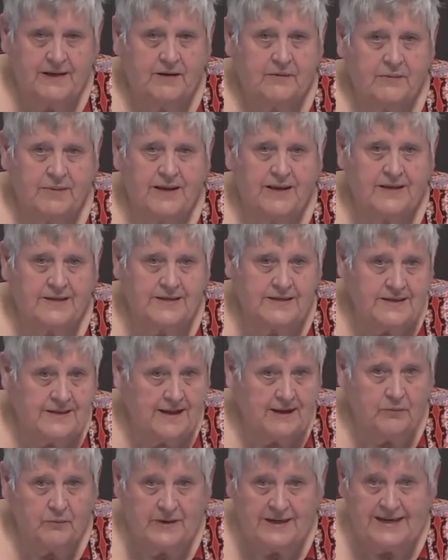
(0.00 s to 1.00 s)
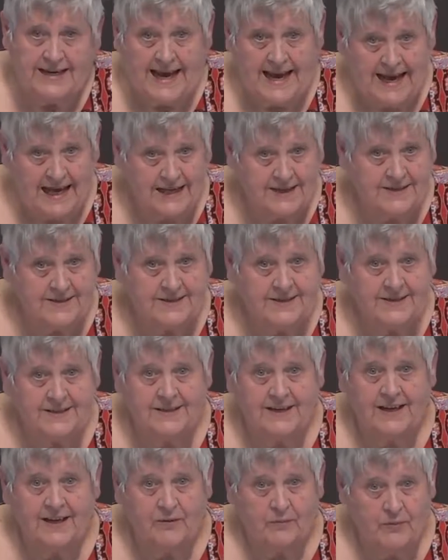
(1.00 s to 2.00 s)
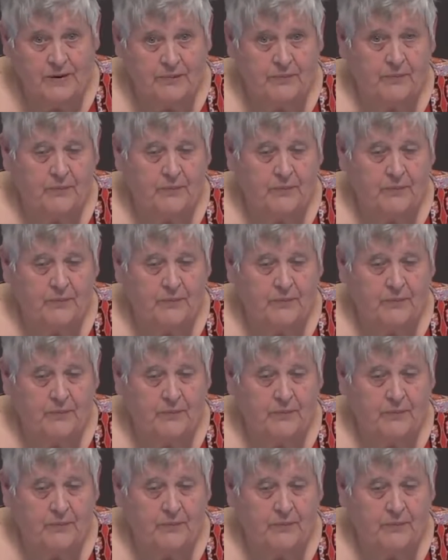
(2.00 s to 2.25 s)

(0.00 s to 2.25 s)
because then we tax it and we